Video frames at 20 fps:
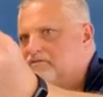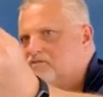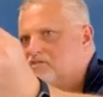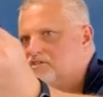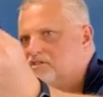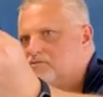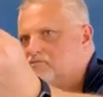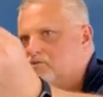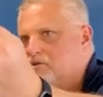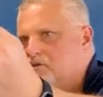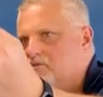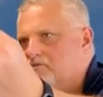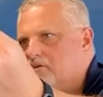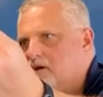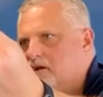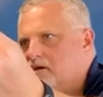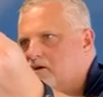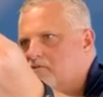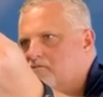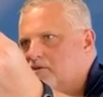difference in
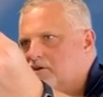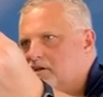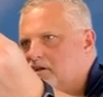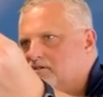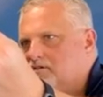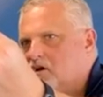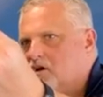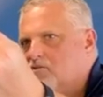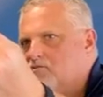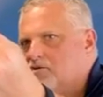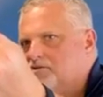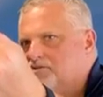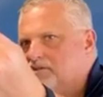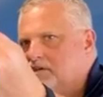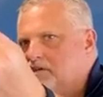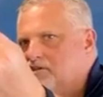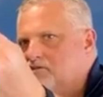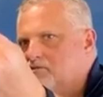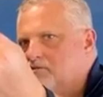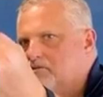profile, but it's
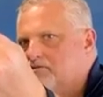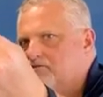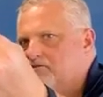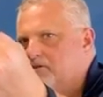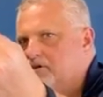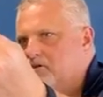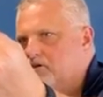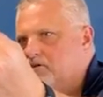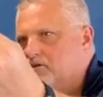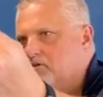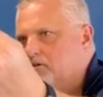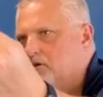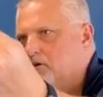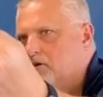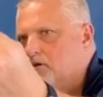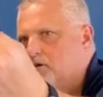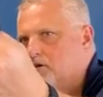almost easier to feel.